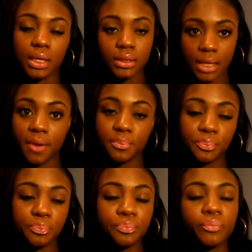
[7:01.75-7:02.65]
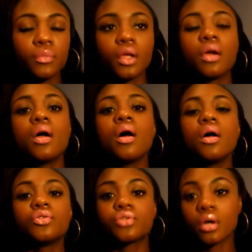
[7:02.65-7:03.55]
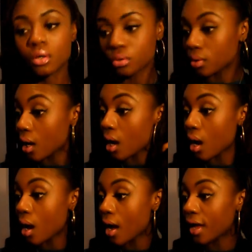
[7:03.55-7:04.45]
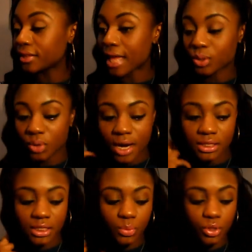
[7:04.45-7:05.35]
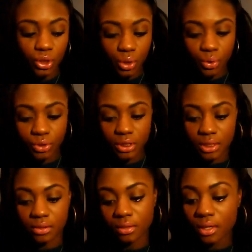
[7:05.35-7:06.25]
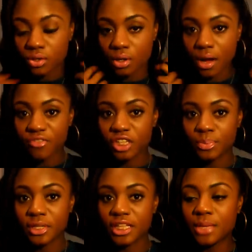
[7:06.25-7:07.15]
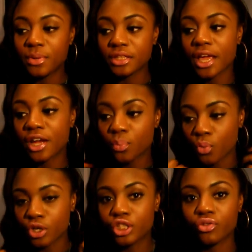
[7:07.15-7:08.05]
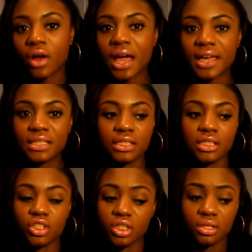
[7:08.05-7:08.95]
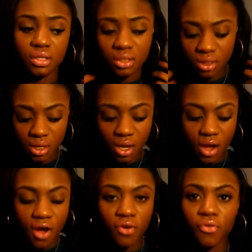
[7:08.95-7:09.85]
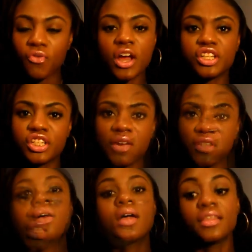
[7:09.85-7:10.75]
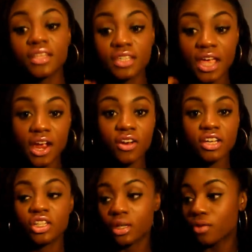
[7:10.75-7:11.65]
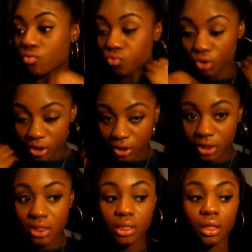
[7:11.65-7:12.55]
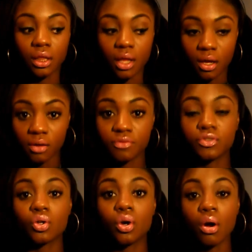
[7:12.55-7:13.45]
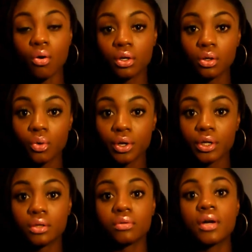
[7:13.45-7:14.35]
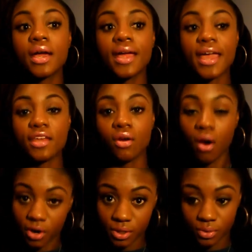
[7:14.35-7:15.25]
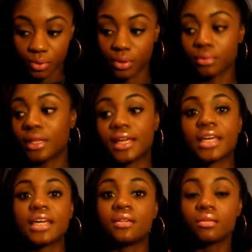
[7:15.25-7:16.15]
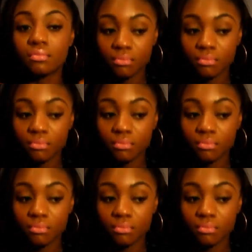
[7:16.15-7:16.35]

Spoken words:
like that. So that's what I did with those. And then, you know, I've just been keeping the hair moisturized and just fresh and everything. Like, in this hair, it really loves coconut oil and argan oil. Like, it